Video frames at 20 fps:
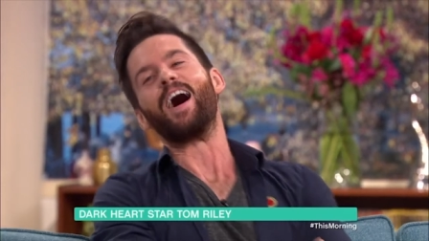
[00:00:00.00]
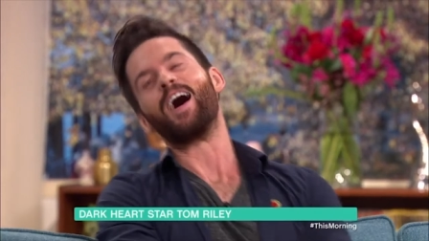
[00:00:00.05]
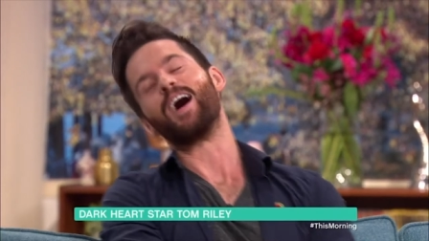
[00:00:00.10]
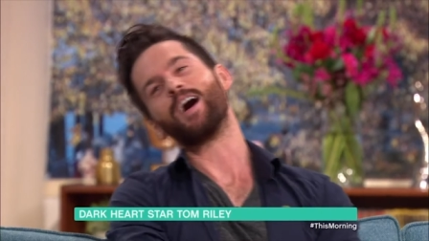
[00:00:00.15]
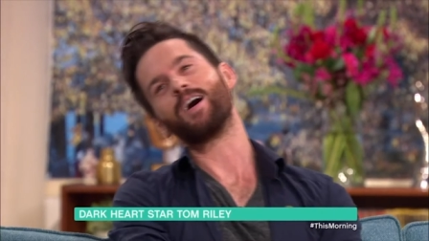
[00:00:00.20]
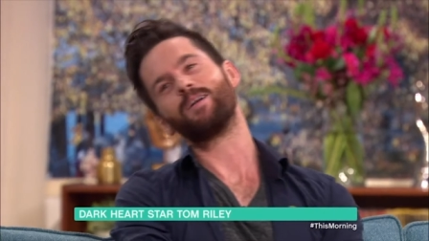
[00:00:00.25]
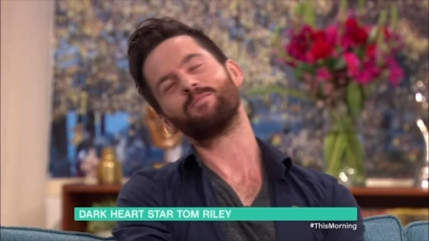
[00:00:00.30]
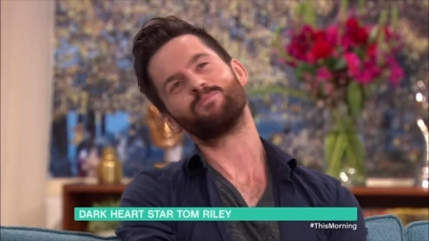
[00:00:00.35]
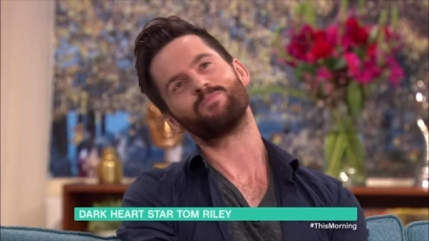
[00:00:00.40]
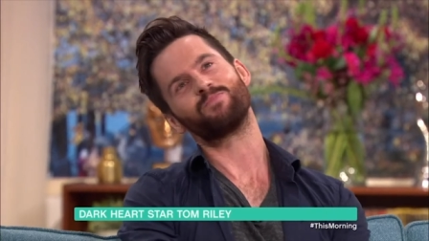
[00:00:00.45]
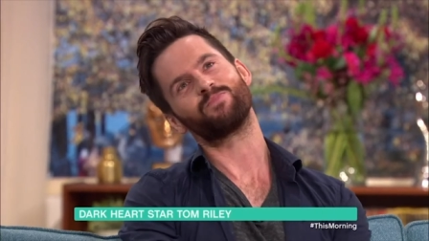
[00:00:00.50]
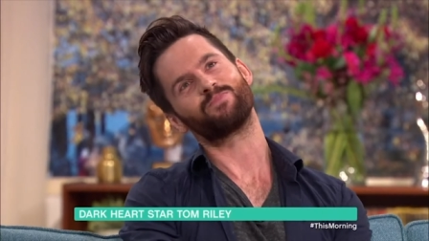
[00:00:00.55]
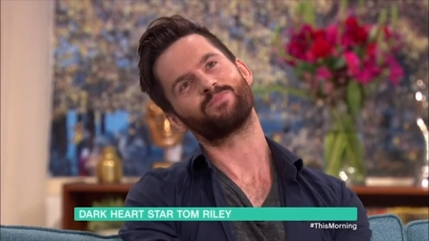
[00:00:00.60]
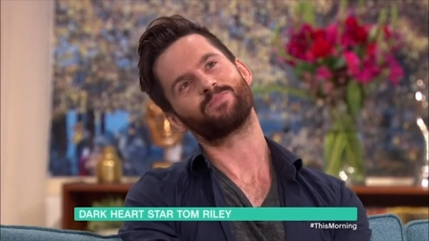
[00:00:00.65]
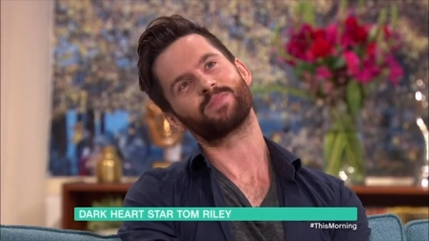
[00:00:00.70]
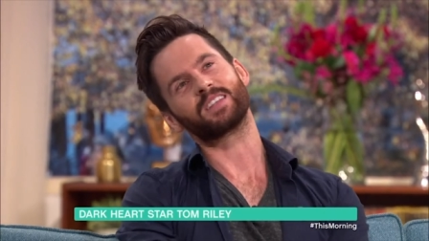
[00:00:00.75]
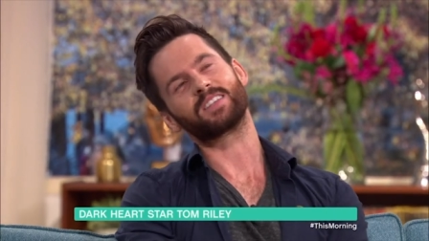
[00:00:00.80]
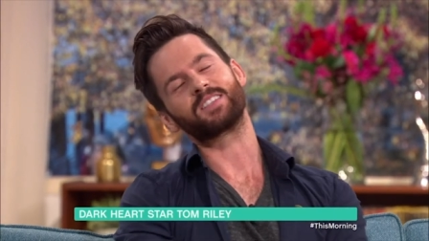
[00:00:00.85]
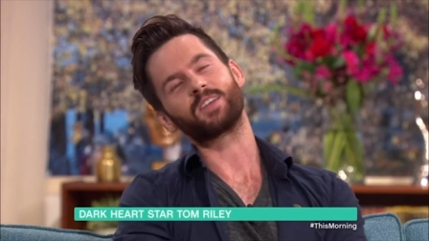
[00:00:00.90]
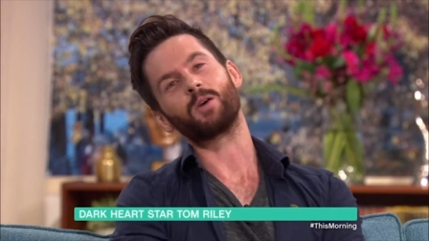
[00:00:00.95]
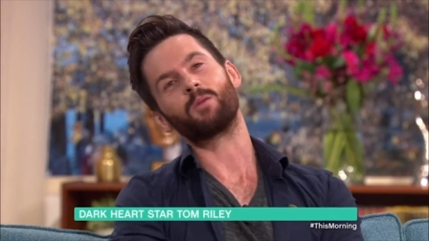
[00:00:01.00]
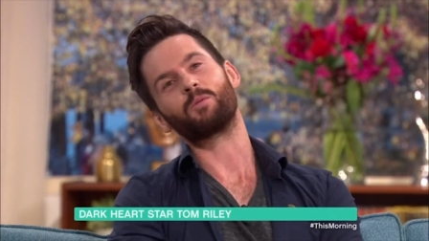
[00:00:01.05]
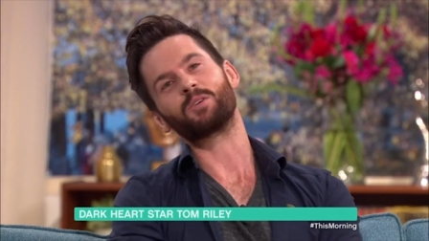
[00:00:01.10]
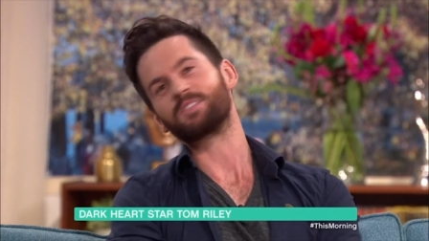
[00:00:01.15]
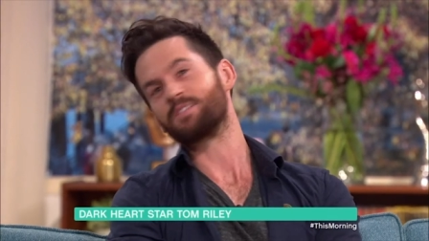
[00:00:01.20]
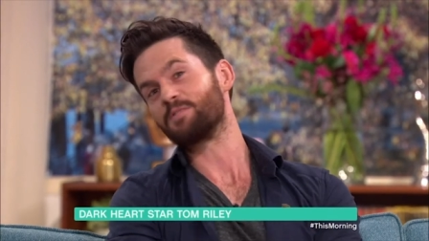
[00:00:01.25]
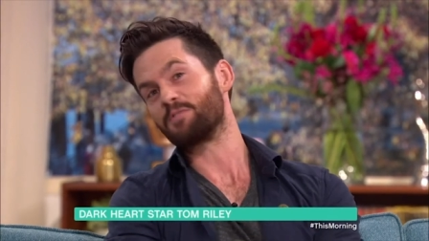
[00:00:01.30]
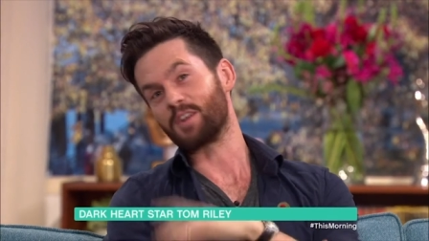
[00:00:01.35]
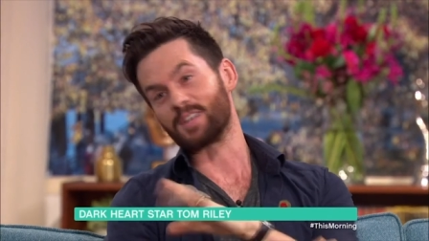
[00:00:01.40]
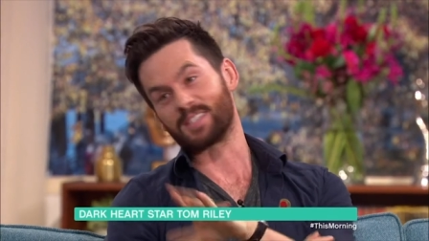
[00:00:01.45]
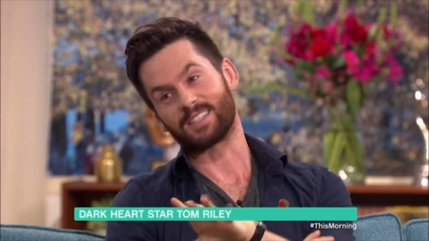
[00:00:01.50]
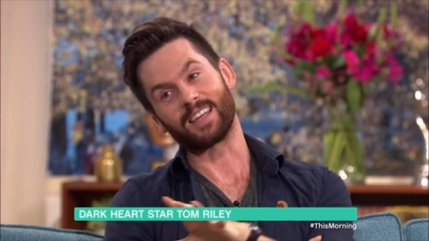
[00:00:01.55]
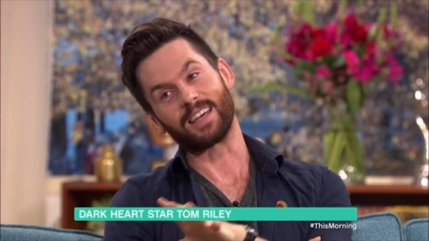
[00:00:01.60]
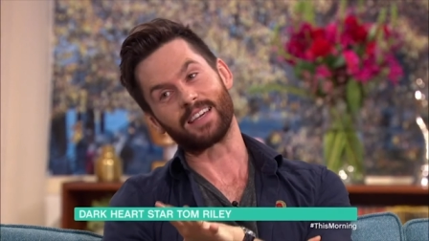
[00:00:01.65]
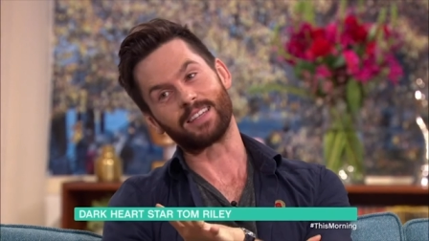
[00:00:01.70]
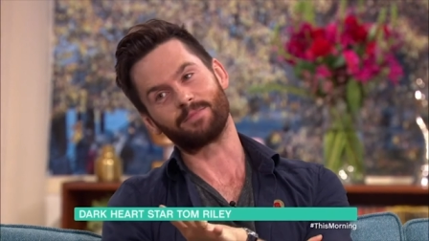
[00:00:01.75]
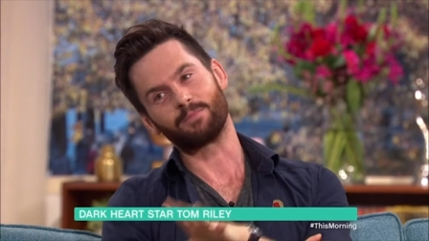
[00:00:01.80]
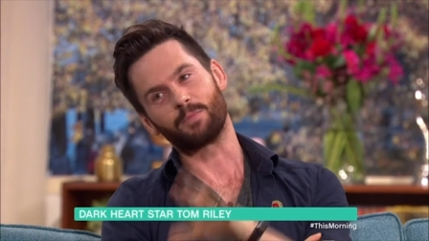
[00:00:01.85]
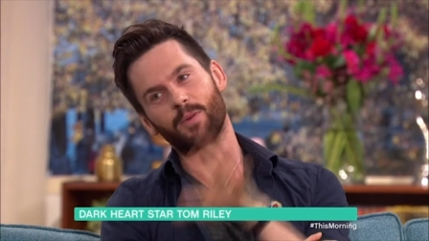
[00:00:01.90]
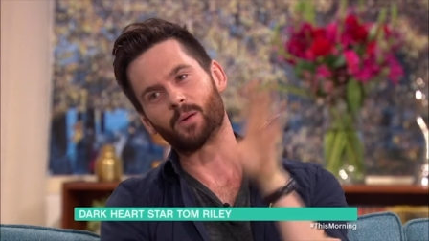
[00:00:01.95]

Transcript: um, so it wasn't the first date,